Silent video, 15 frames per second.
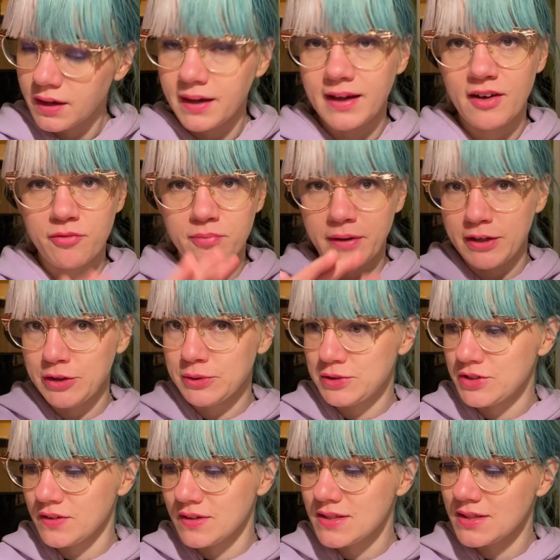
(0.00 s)
have my notes
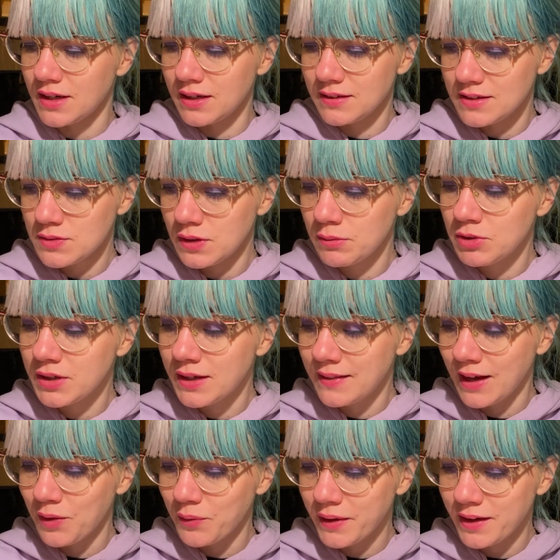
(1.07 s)
on the side. That's why I'm looking
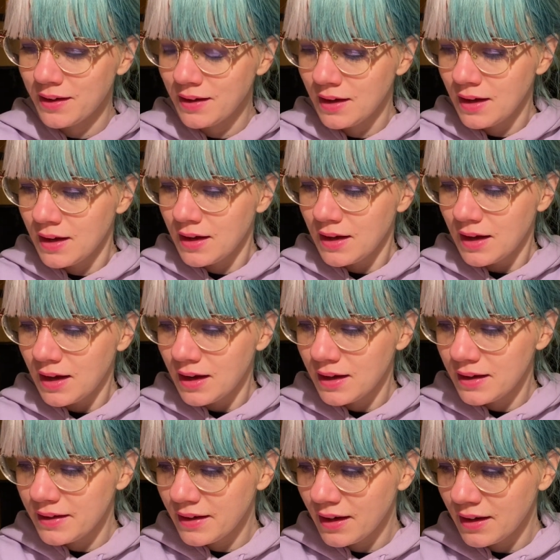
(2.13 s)
that way.
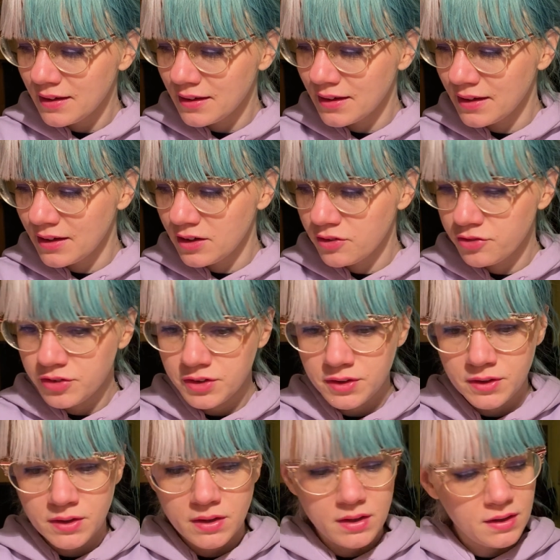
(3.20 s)
I have
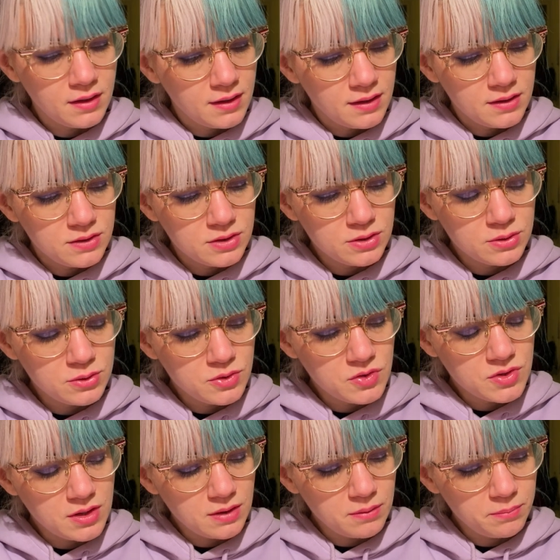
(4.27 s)
used
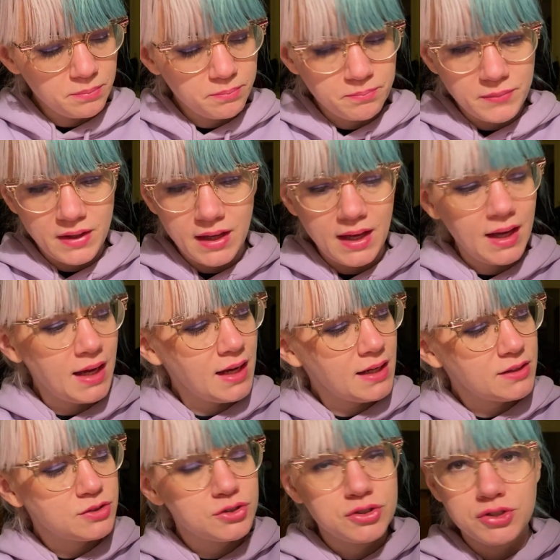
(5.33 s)

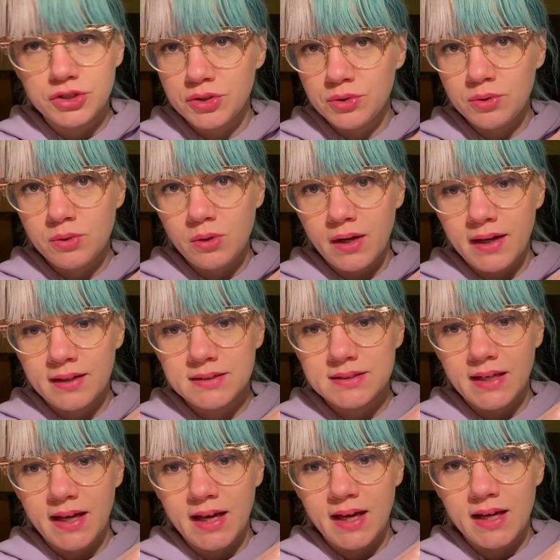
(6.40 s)
A2 and
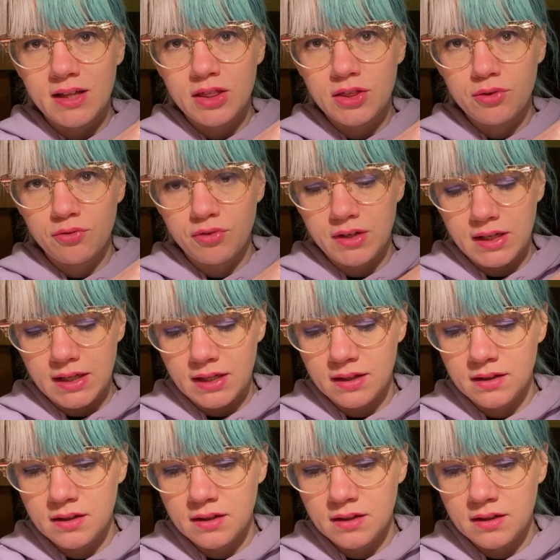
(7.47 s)
A3.